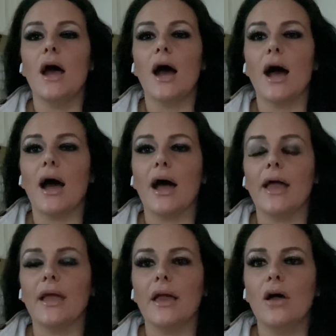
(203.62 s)

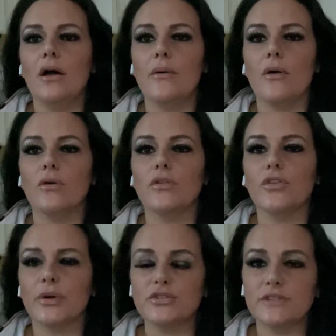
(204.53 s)
the
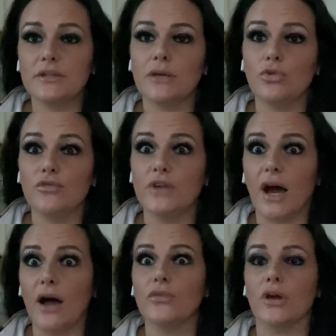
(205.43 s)
person that I moved
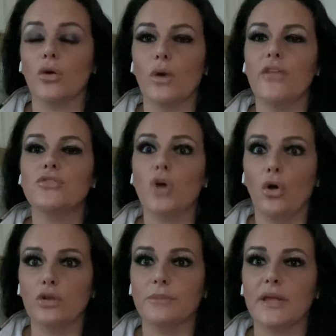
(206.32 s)
down there with
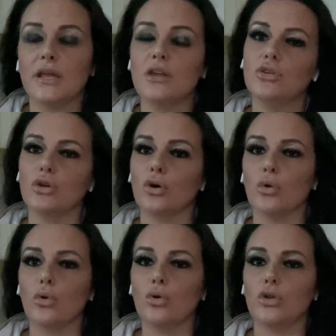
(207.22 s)
told me,
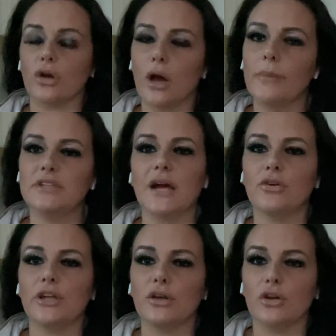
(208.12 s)
you're coming
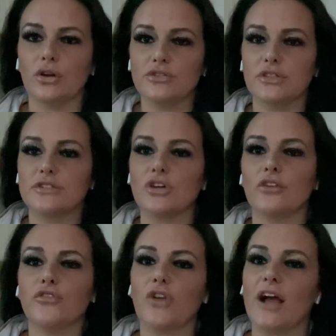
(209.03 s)
down here to
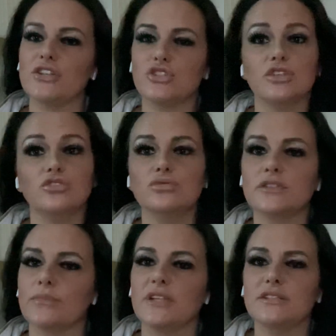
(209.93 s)
start fresh, to do
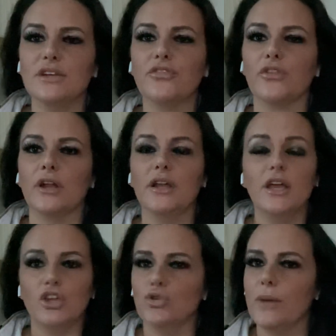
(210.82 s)
something different.
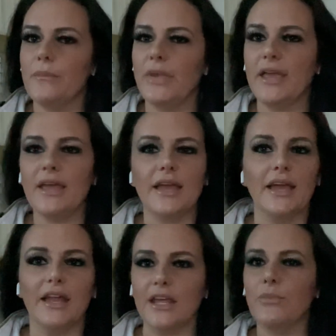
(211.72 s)
You can be
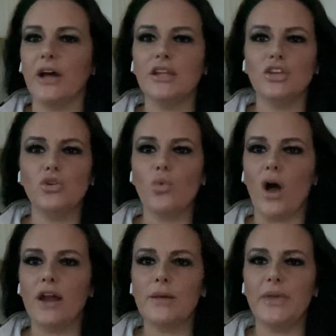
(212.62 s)
anybody you
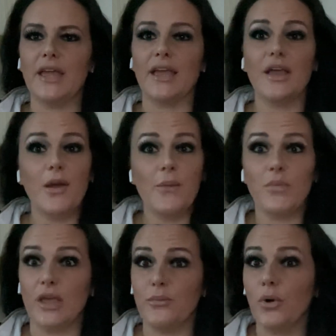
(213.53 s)
want to be.
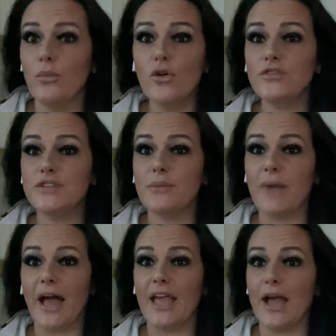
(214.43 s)
People move to
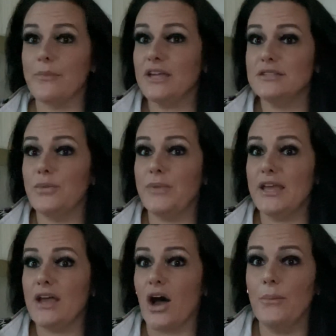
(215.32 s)
Miami to
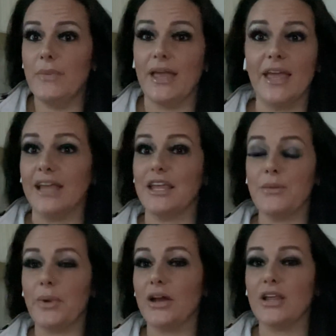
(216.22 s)
become
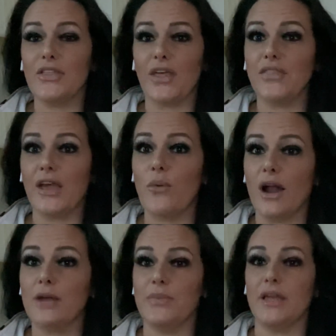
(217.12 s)
anybody that they
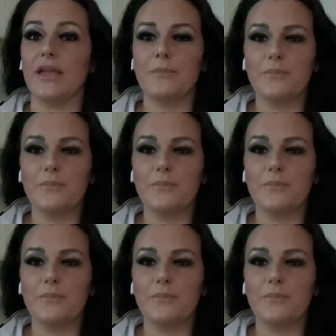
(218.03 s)
want to be.